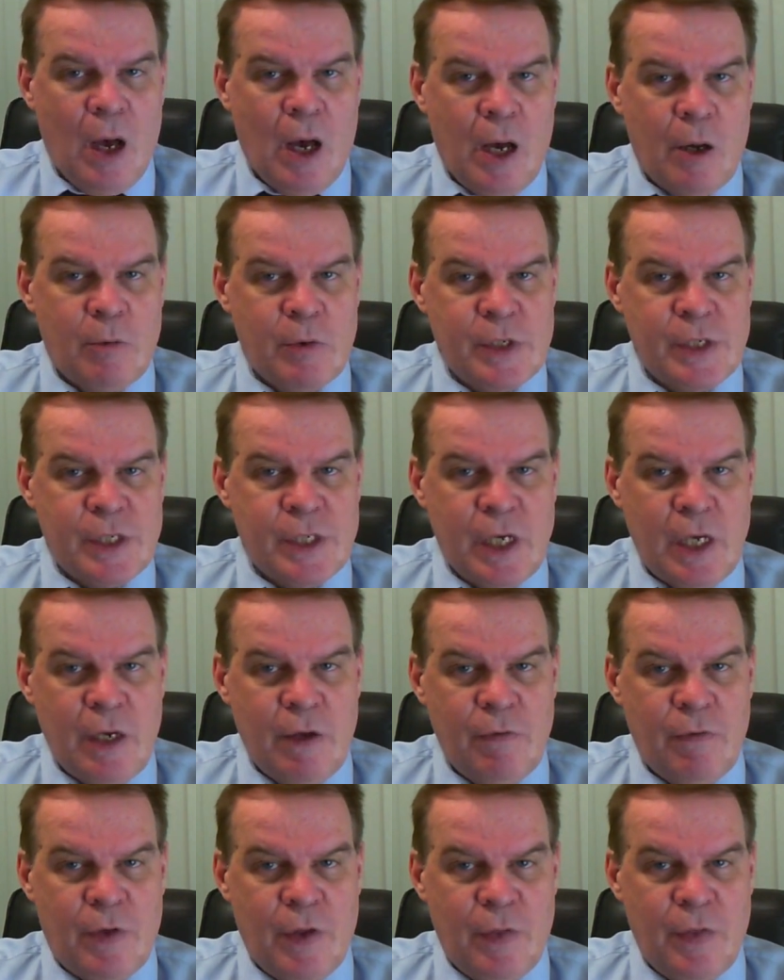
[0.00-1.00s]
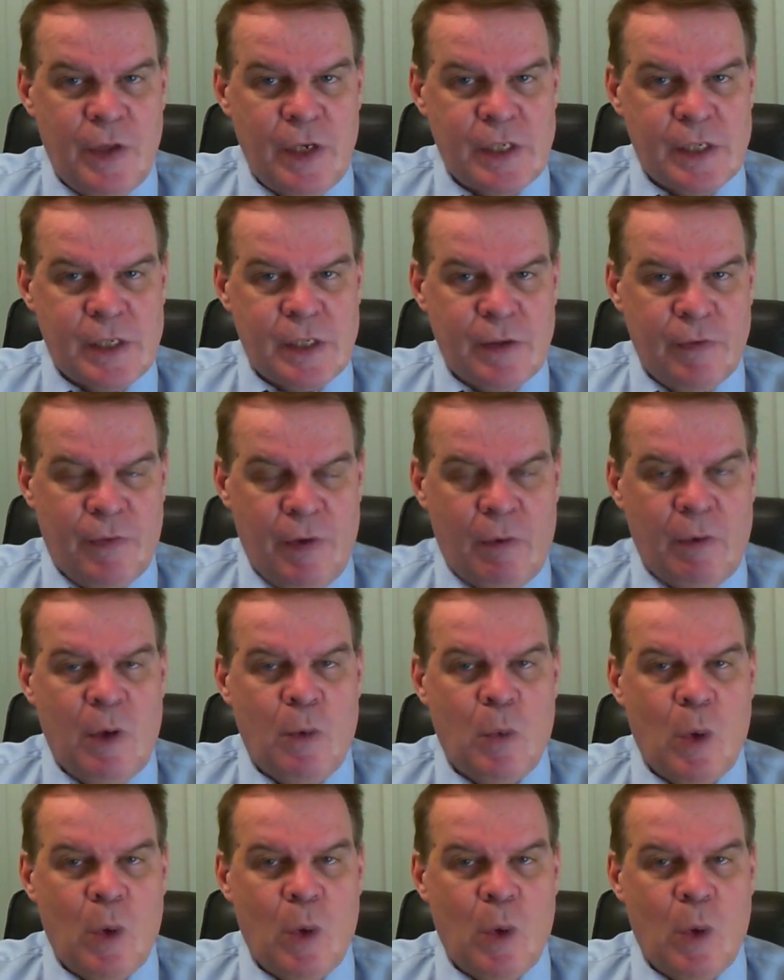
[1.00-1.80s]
I received this very